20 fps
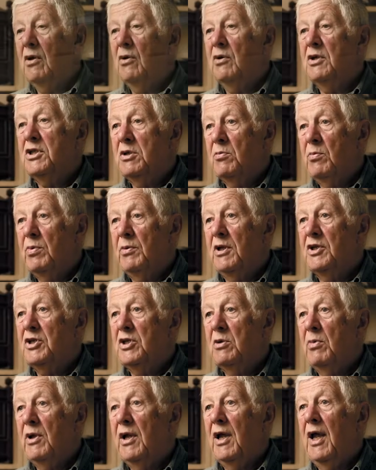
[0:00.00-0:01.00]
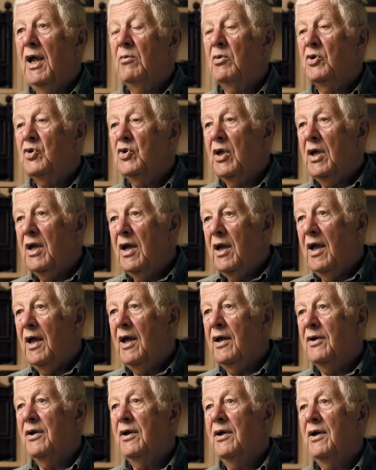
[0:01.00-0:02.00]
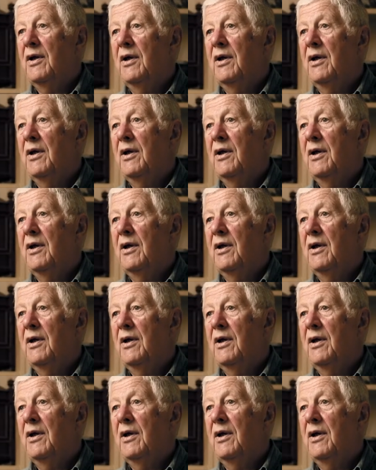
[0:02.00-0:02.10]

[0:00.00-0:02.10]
do is to, is to be able to get